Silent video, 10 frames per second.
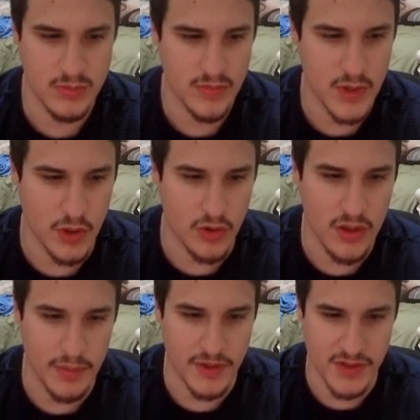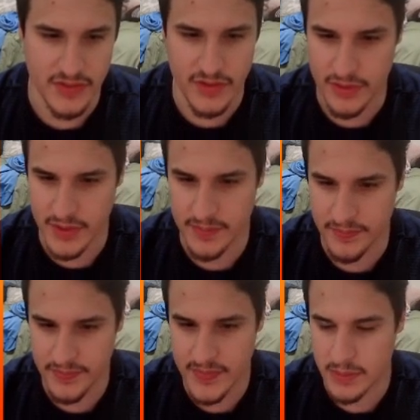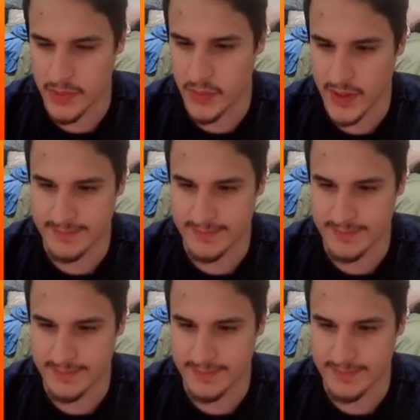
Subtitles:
Oh, I'm also level 3. That'd be why.